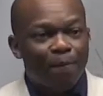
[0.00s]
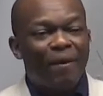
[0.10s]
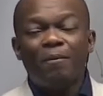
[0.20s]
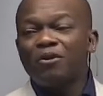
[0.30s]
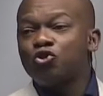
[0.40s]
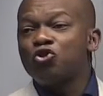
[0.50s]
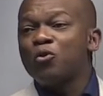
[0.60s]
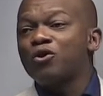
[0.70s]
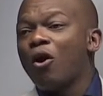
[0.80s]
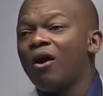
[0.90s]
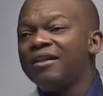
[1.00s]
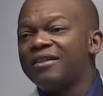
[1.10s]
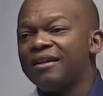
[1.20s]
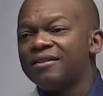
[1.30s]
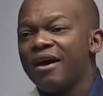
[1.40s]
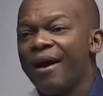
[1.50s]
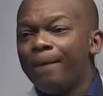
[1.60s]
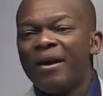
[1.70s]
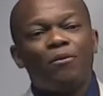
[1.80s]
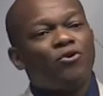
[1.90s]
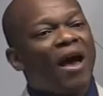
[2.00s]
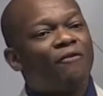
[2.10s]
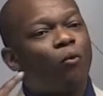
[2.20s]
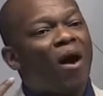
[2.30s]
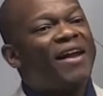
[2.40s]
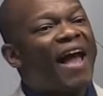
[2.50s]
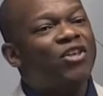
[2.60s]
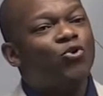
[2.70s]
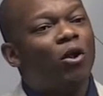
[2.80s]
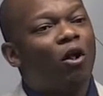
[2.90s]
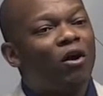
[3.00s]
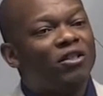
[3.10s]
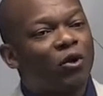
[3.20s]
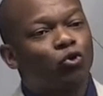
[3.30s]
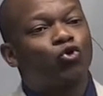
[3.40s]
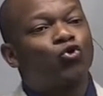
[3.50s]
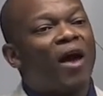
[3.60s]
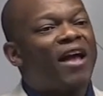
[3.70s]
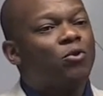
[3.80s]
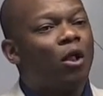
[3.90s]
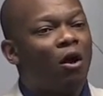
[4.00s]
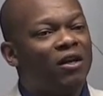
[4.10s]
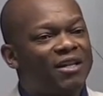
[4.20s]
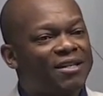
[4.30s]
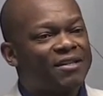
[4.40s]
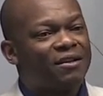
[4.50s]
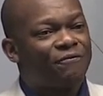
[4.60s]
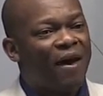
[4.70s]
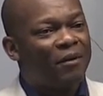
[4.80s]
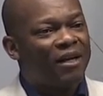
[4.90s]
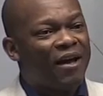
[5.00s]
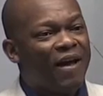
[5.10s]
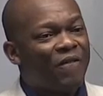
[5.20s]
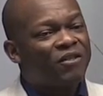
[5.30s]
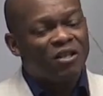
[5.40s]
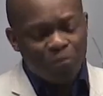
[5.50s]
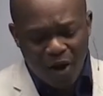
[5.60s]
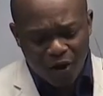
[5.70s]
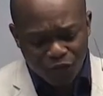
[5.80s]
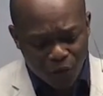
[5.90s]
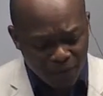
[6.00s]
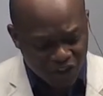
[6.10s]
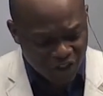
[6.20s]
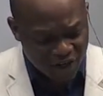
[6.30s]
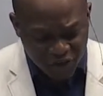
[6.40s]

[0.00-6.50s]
Maybe it's to do with holidays. Maybe you have one annual holiday or two annual holidays as a family. This is part of your mission.